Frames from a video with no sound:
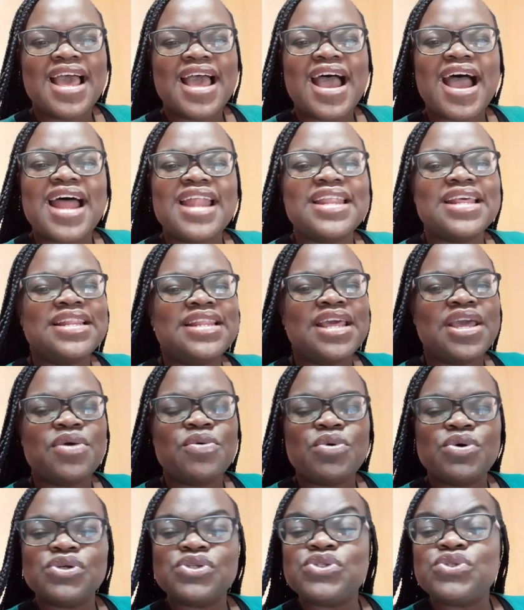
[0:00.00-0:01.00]
And the day
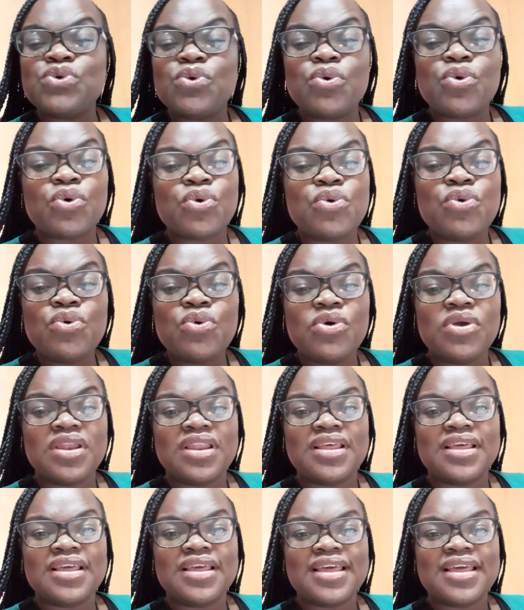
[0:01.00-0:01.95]
was so cool.